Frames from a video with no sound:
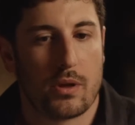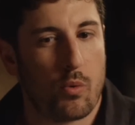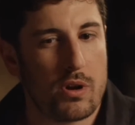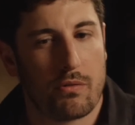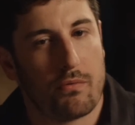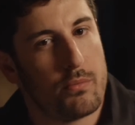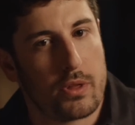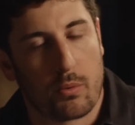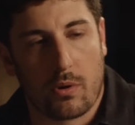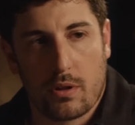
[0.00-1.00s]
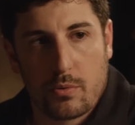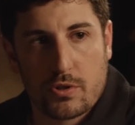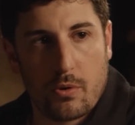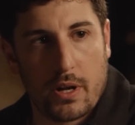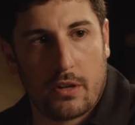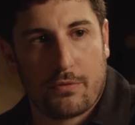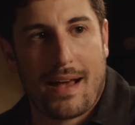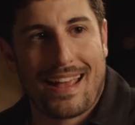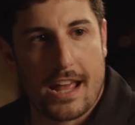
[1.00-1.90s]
there was no one else my